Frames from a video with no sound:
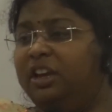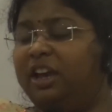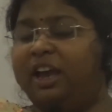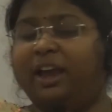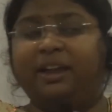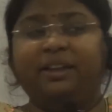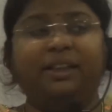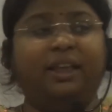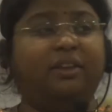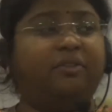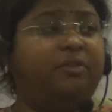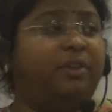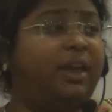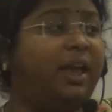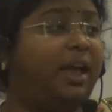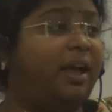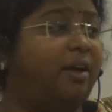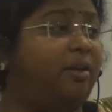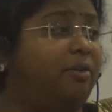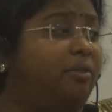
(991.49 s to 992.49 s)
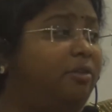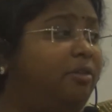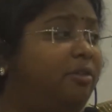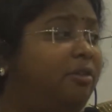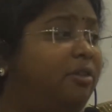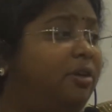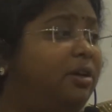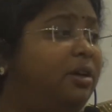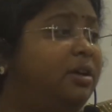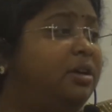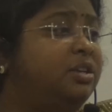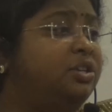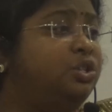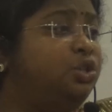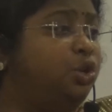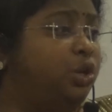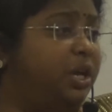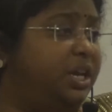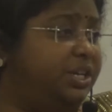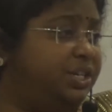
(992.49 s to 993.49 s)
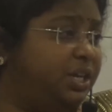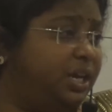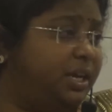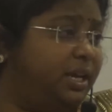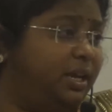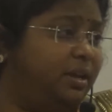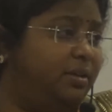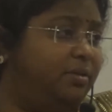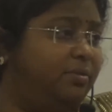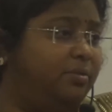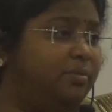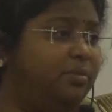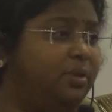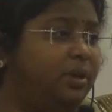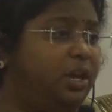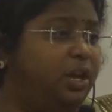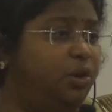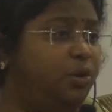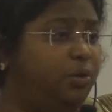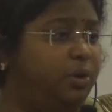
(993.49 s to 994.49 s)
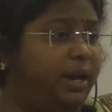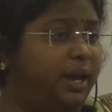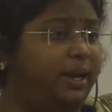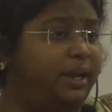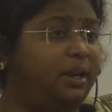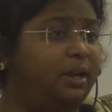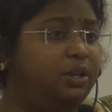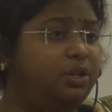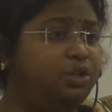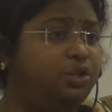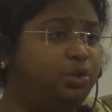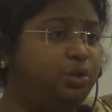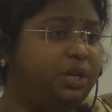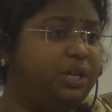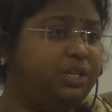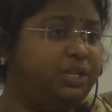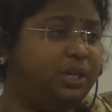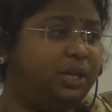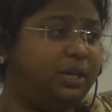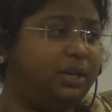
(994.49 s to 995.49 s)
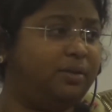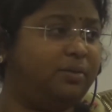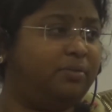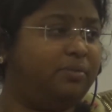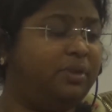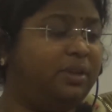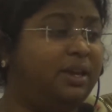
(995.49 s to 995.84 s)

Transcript: and then we have Judiciary, Union Judiciary.